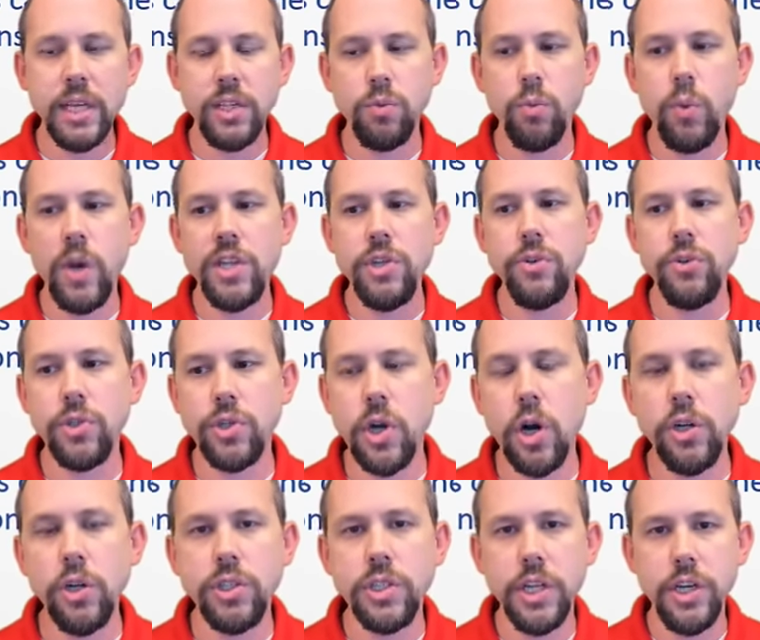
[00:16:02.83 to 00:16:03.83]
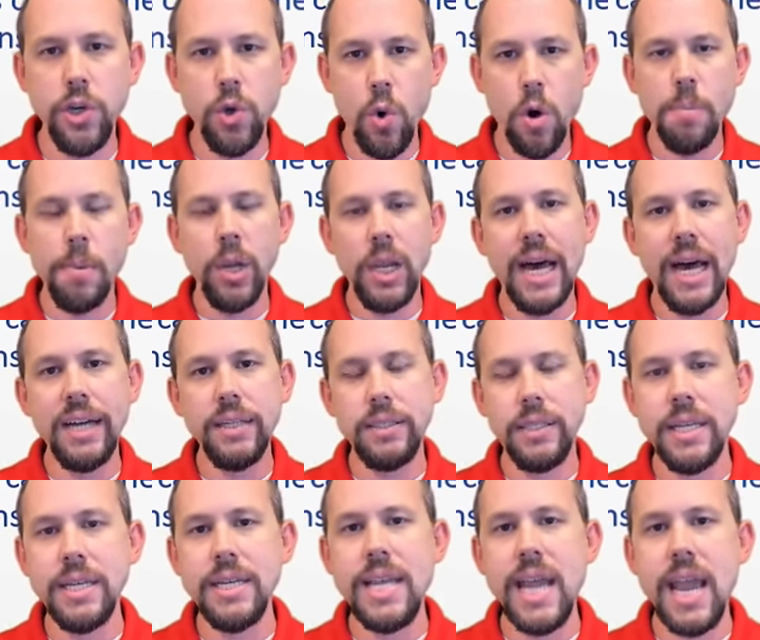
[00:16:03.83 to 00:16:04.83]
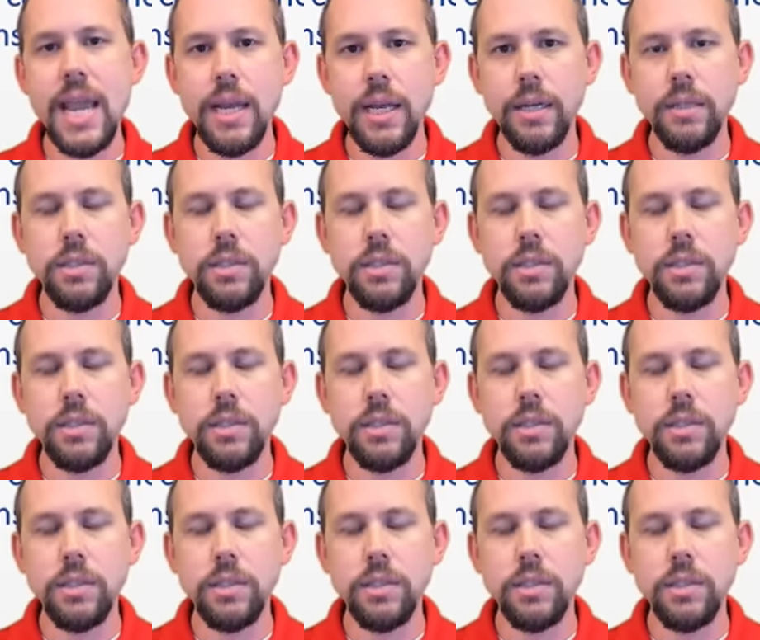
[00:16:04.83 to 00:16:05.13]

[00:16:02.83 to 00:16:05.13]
is when you start to normalize the data.